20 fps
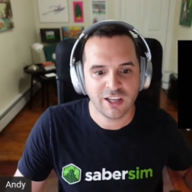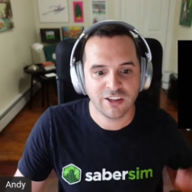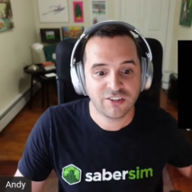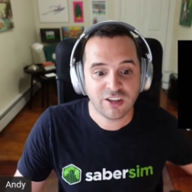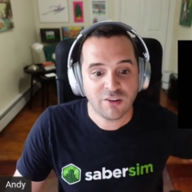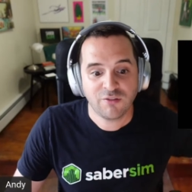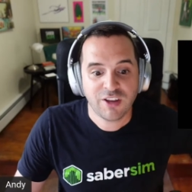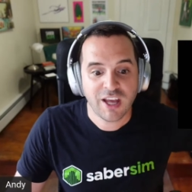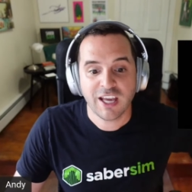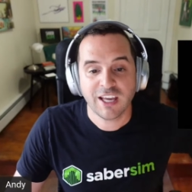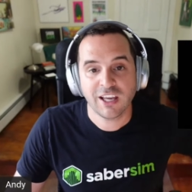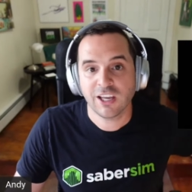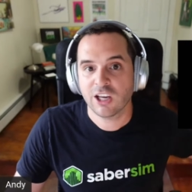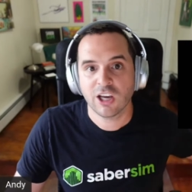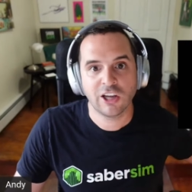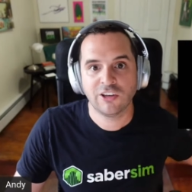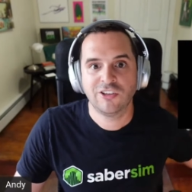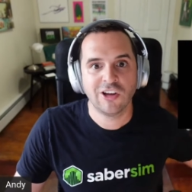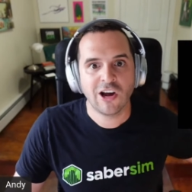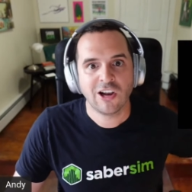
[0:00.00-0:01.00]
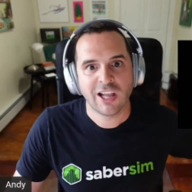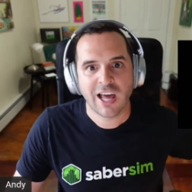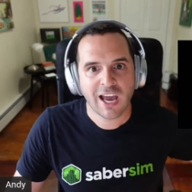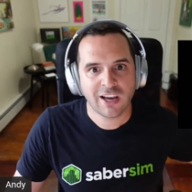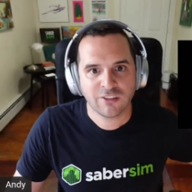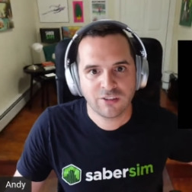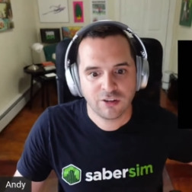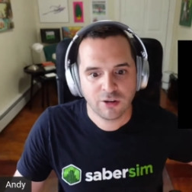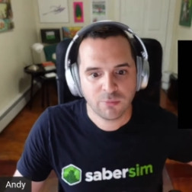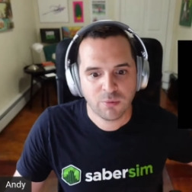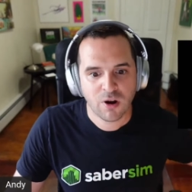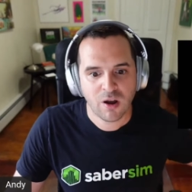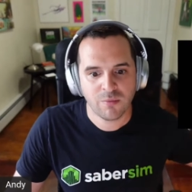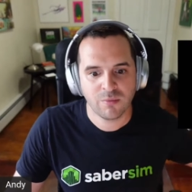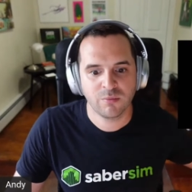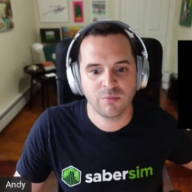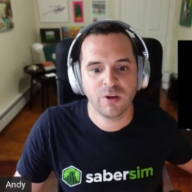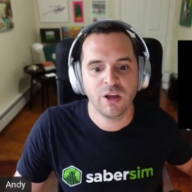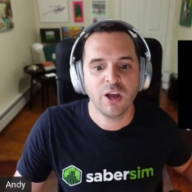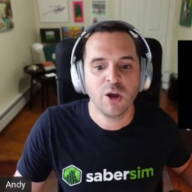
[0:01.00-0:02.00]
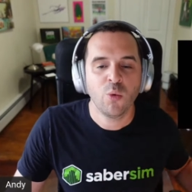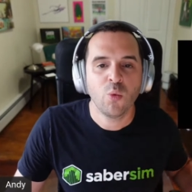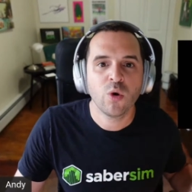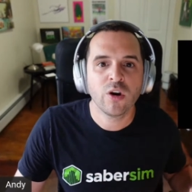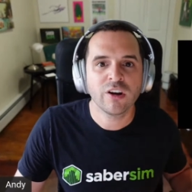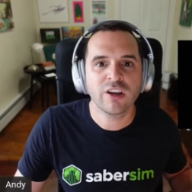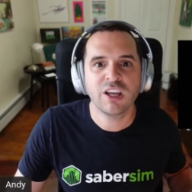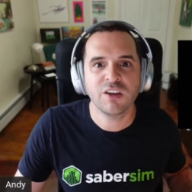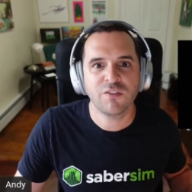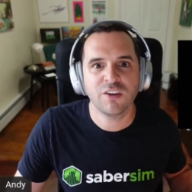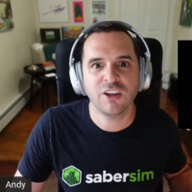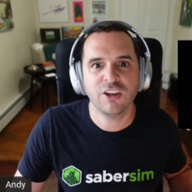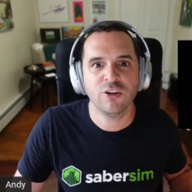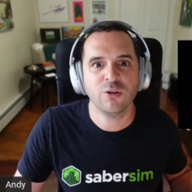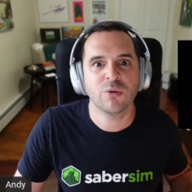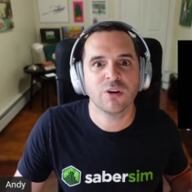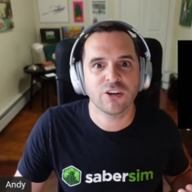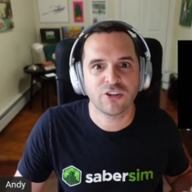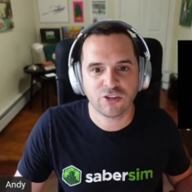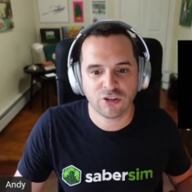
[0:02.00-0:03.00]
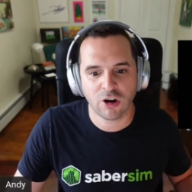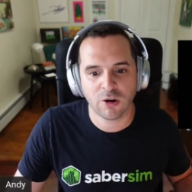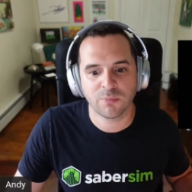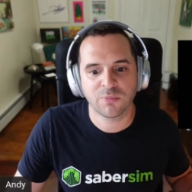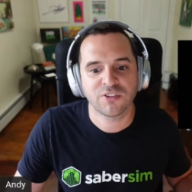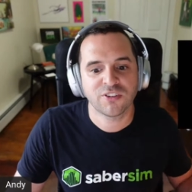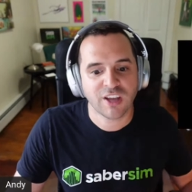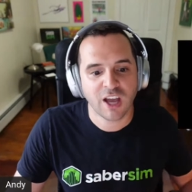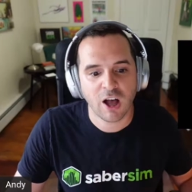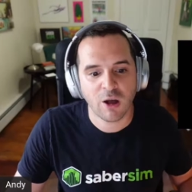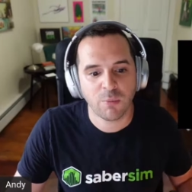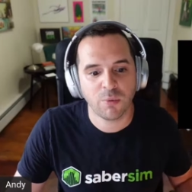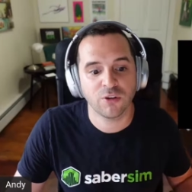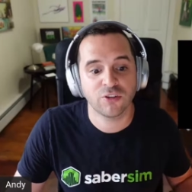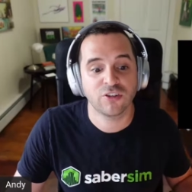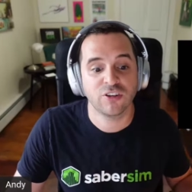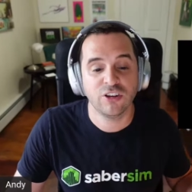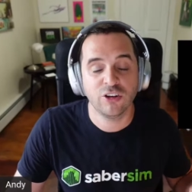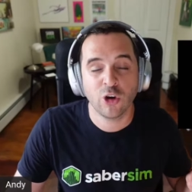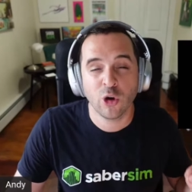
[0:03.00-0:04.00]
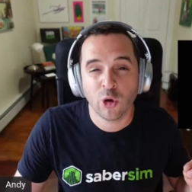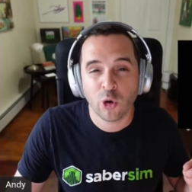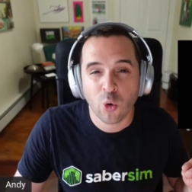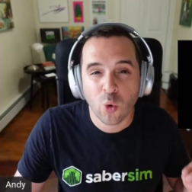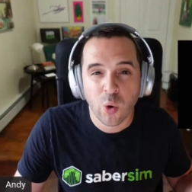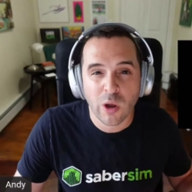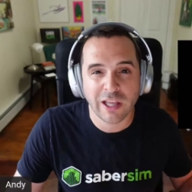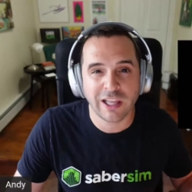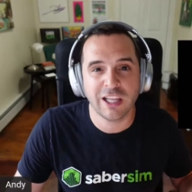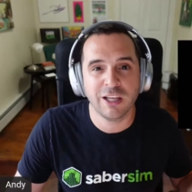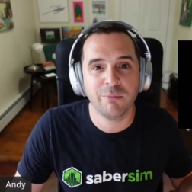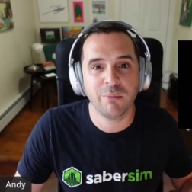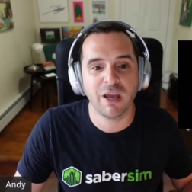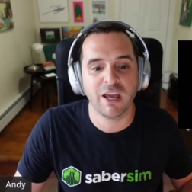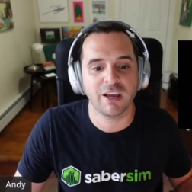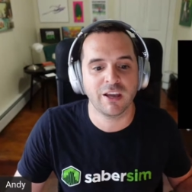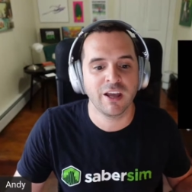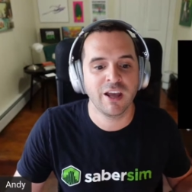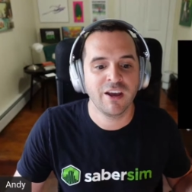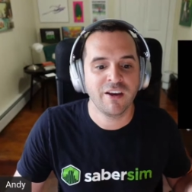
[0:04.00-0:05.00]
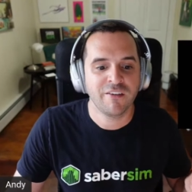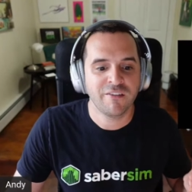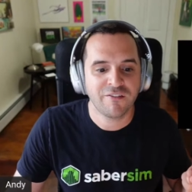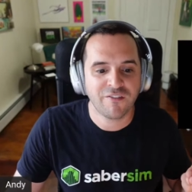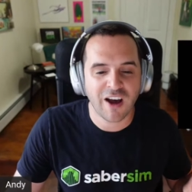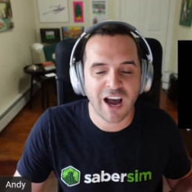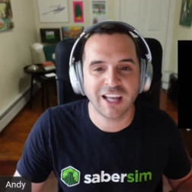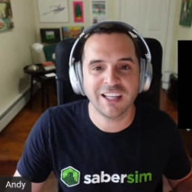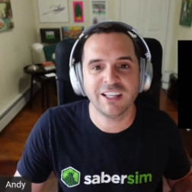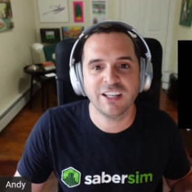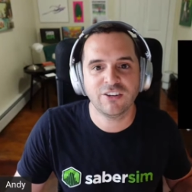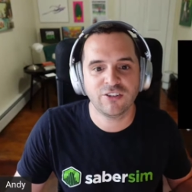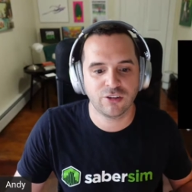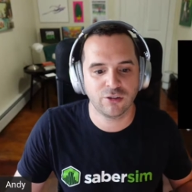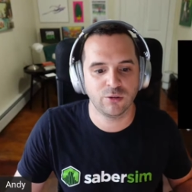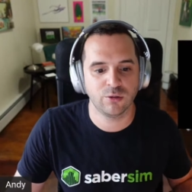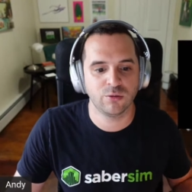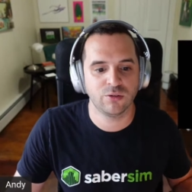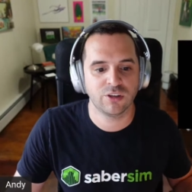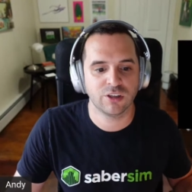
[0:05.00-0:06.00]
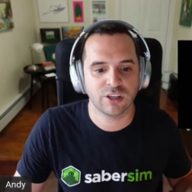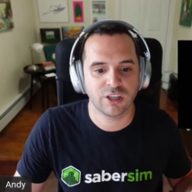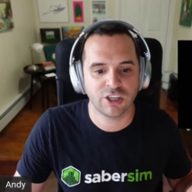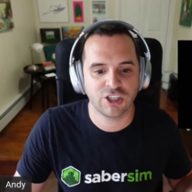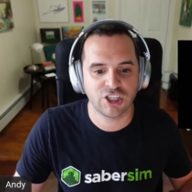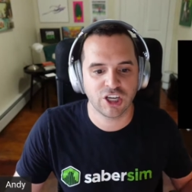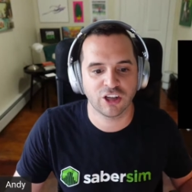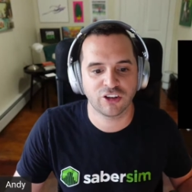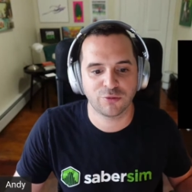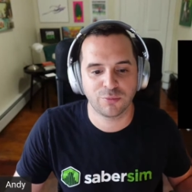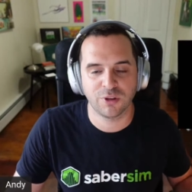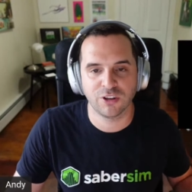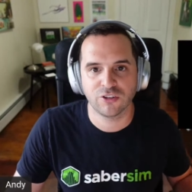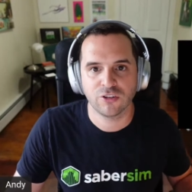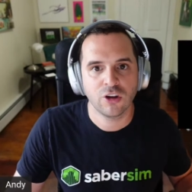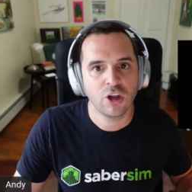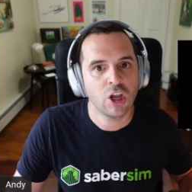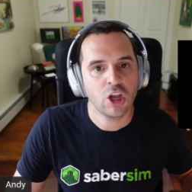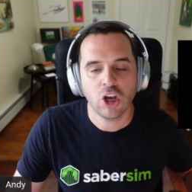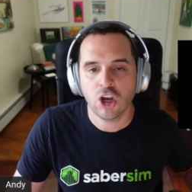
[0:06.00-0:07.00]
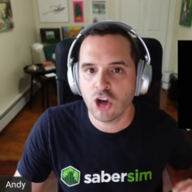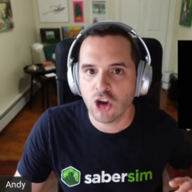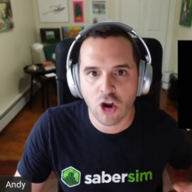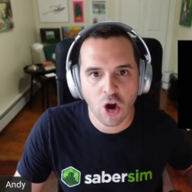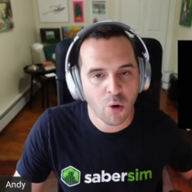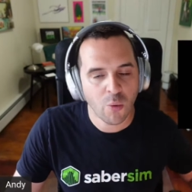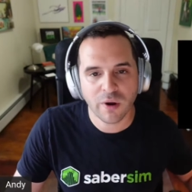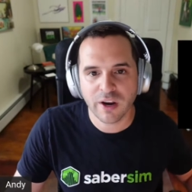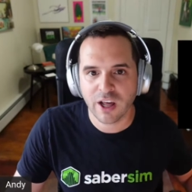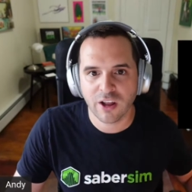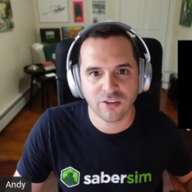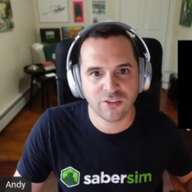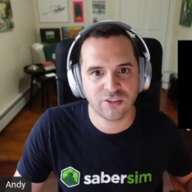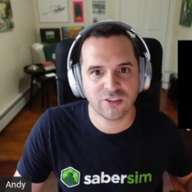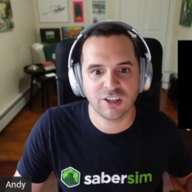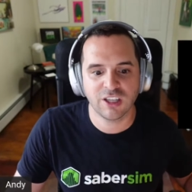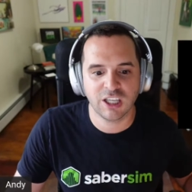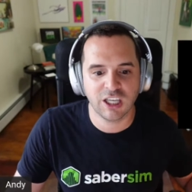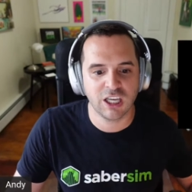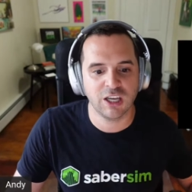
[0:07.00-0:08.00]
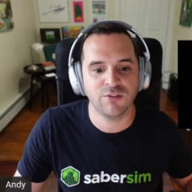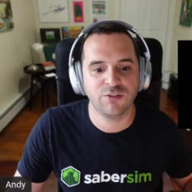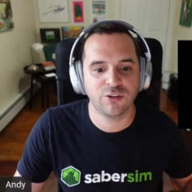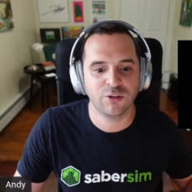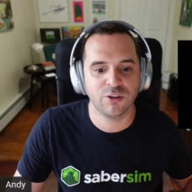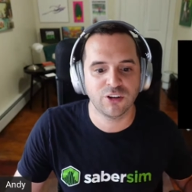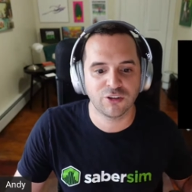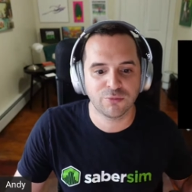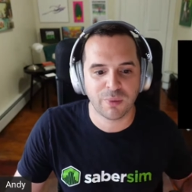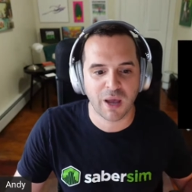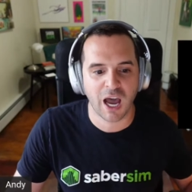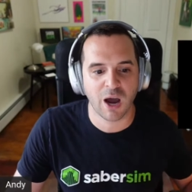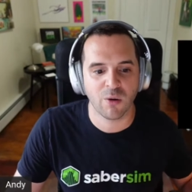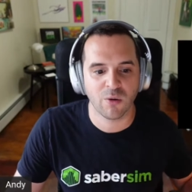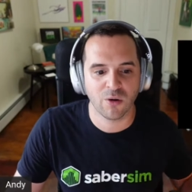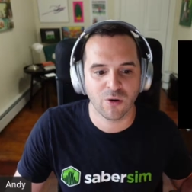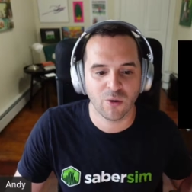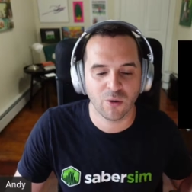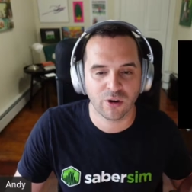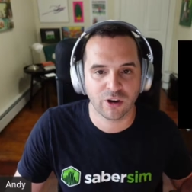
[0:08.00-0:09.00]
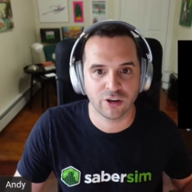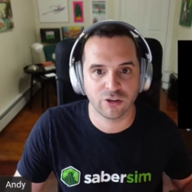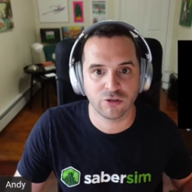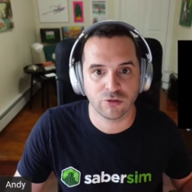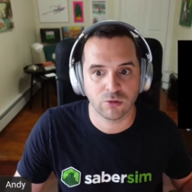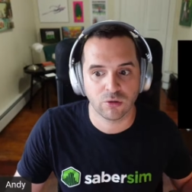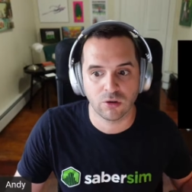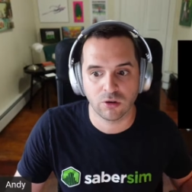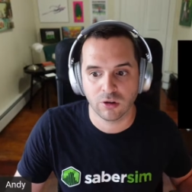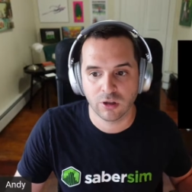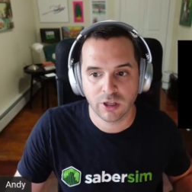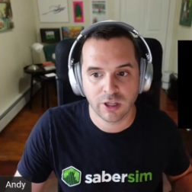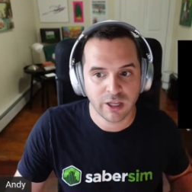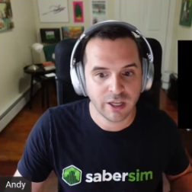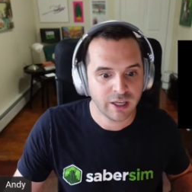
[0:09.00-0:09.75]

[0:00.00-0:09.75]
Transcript: Instead of taking a dull axe to the problem, we're giving you a sharp scalpel so you can quickly make finely tuned adjustments. No one else gives you this power or control.